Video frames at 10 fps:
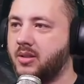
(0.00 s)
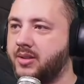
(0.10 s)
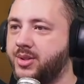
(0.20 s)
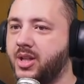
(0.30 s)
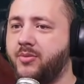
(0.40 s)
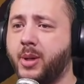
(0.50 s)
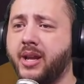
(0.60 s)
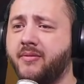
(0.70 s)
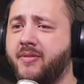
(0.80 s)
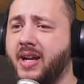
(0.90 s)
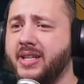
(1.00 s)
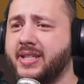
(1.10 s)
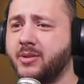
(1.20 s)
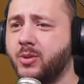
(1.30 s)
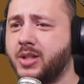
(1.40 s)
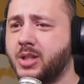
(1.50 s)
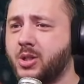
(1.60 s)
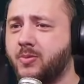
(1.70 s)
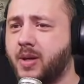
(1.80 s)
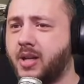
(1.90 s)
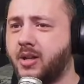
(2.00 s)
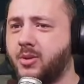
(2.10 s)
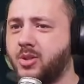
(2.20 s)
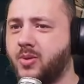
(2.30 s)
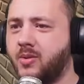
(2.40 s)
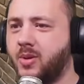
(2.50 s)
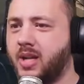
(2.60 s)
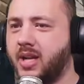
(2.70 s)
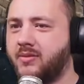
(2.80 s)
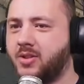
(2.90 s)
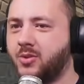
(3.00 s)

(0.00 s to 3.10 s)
Let's see if we can find someone super close where we'll have